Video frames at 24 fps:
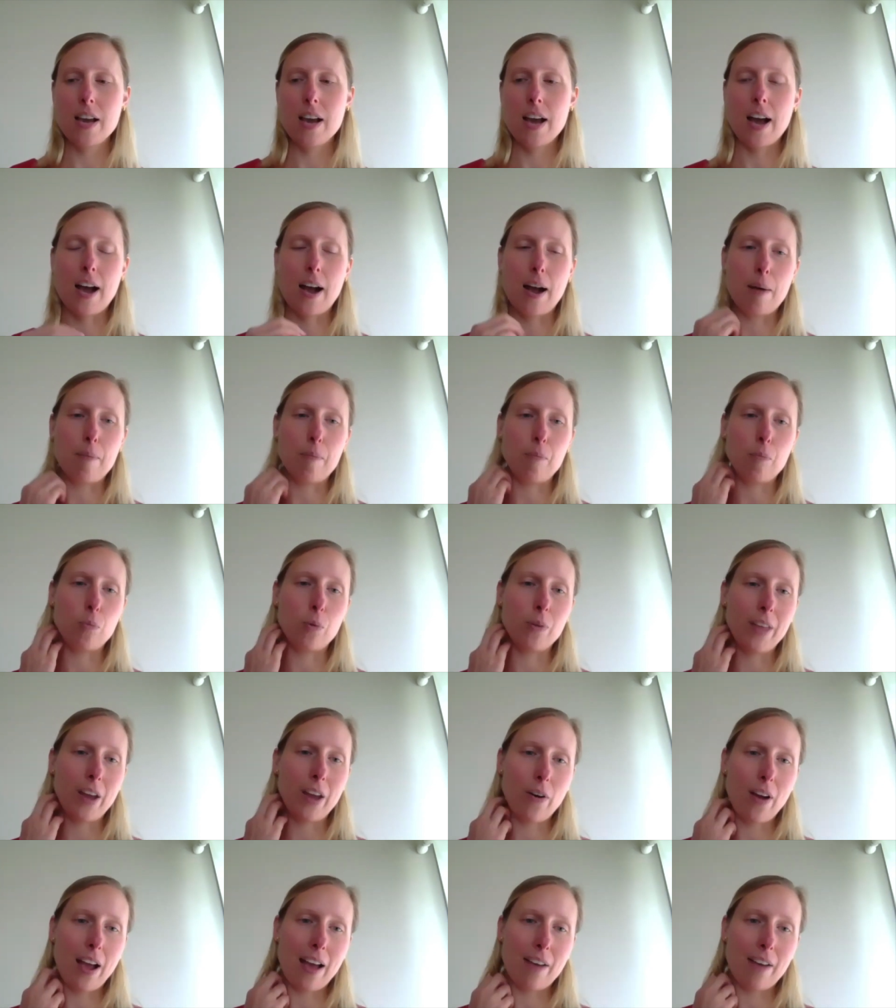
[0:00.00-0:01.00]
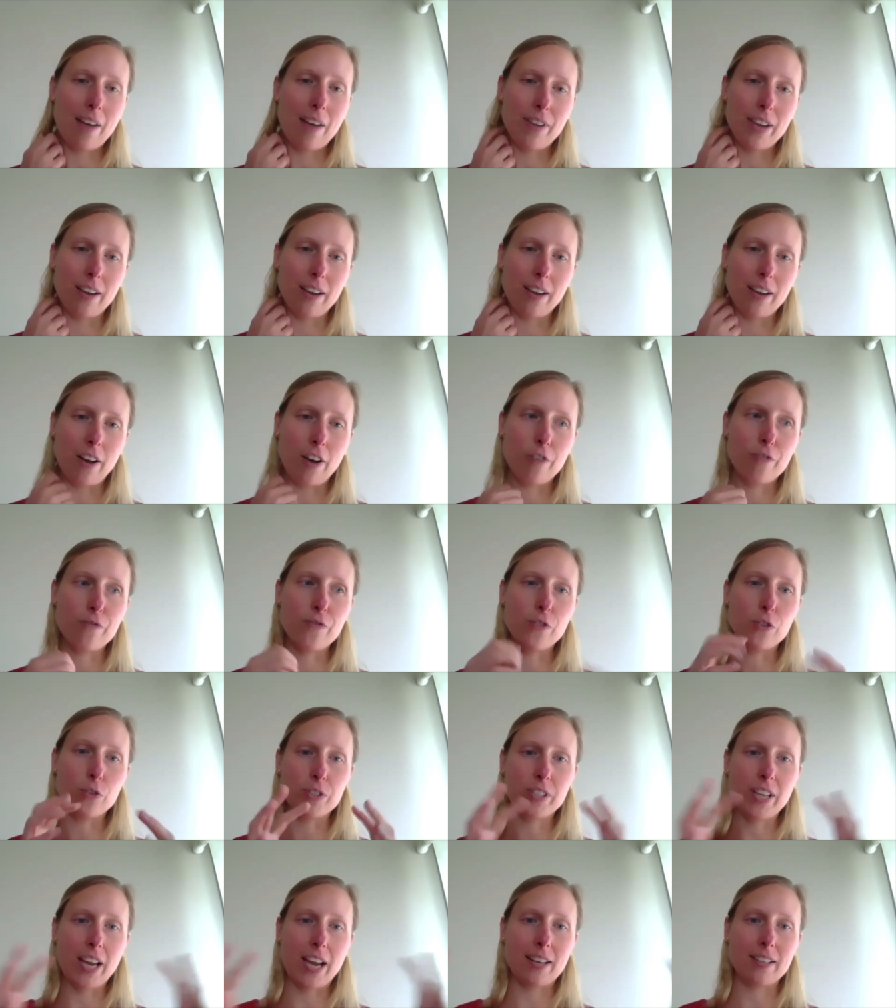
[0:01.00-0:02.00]
um, without having a full
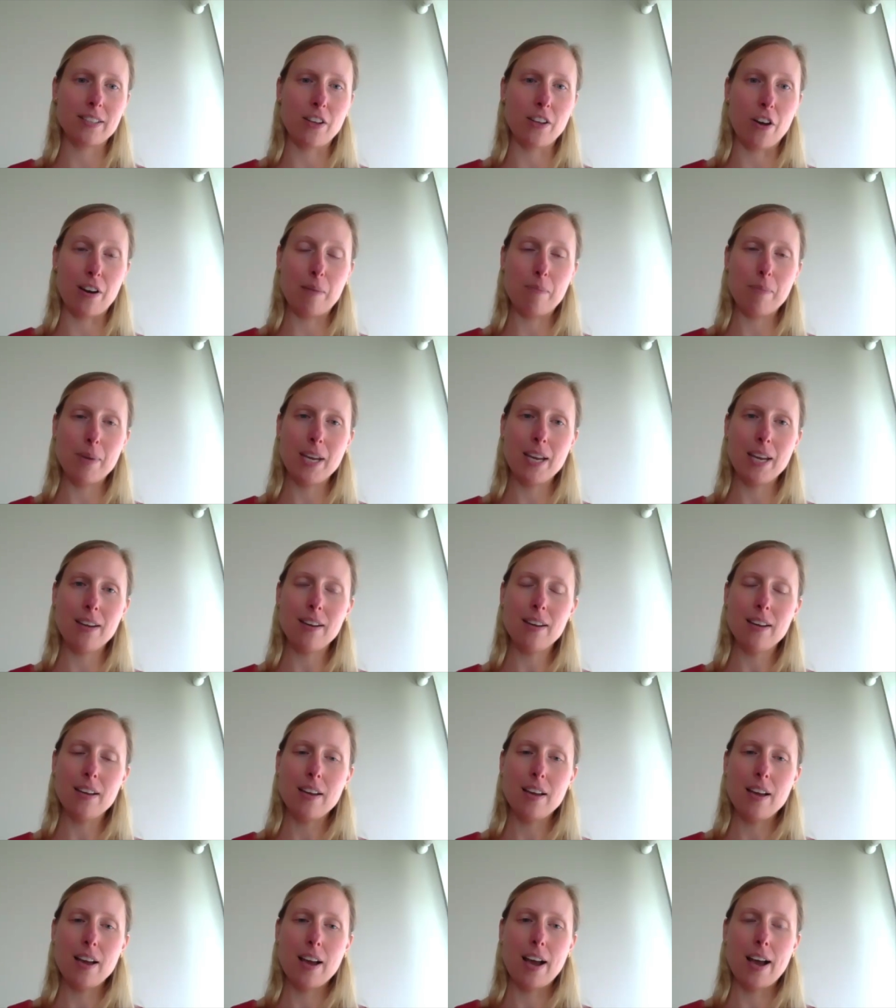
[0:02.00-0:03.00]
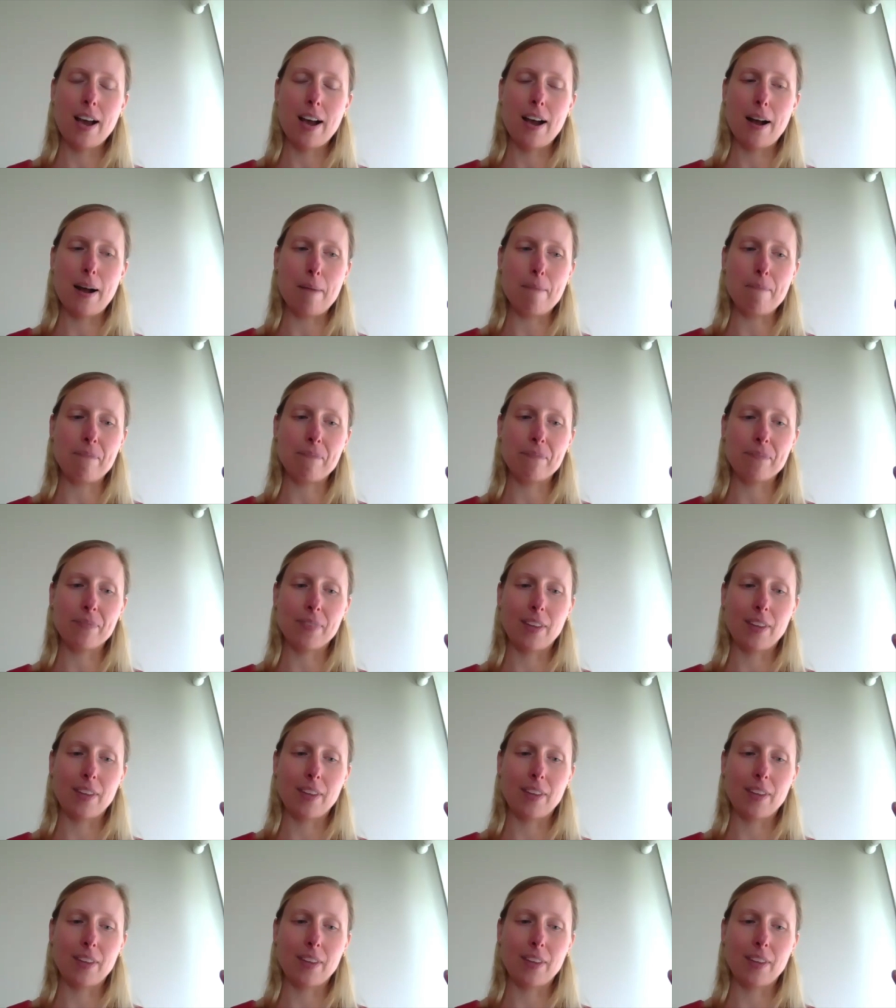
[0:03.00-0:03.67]
taxonomy um,